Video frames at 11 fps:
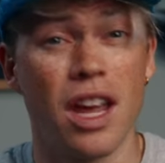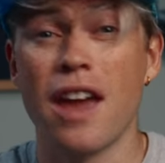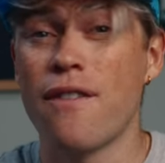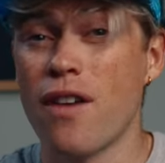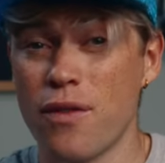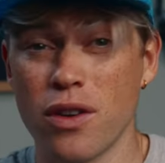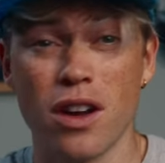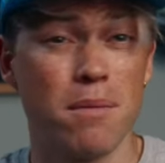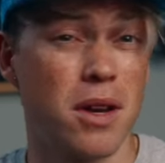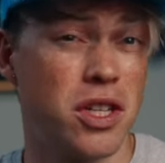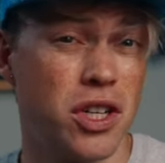If I
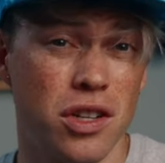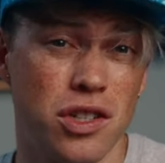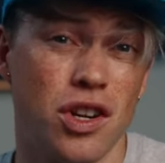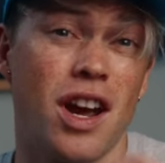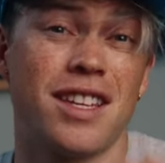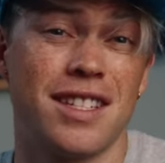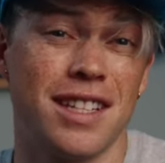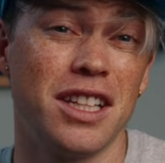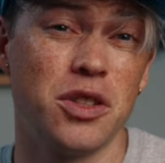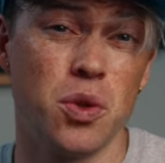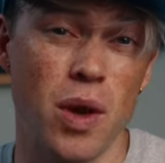forgot my charger, I
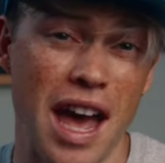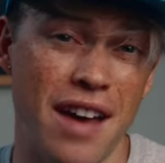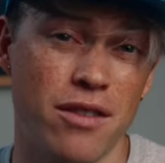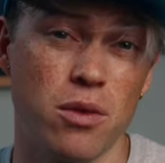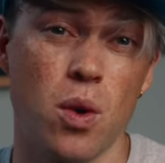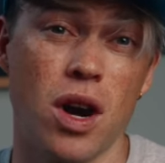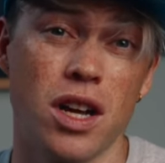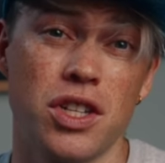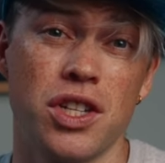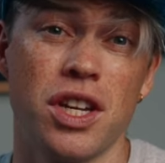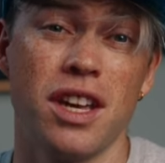still do have a
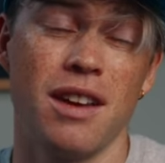watch.